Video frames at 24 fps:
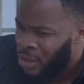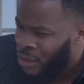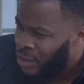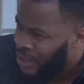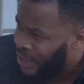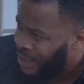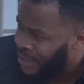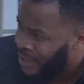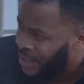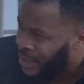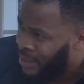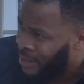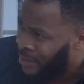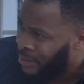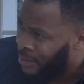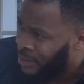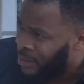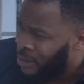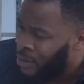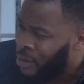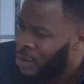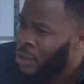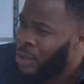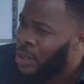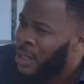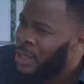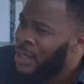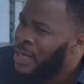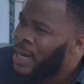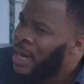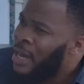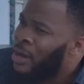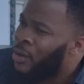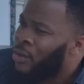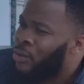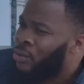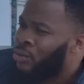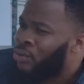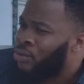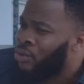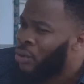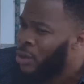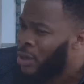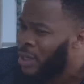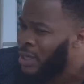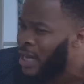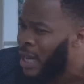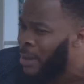You understand? Now,
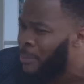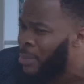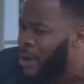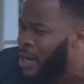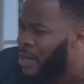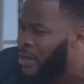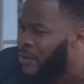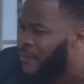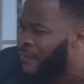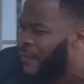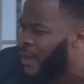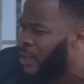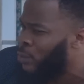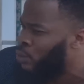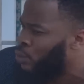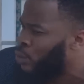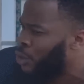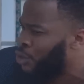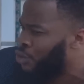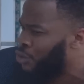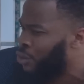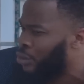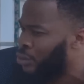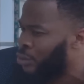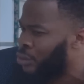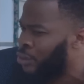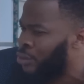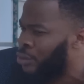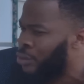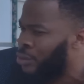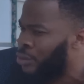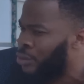talking about the valuation,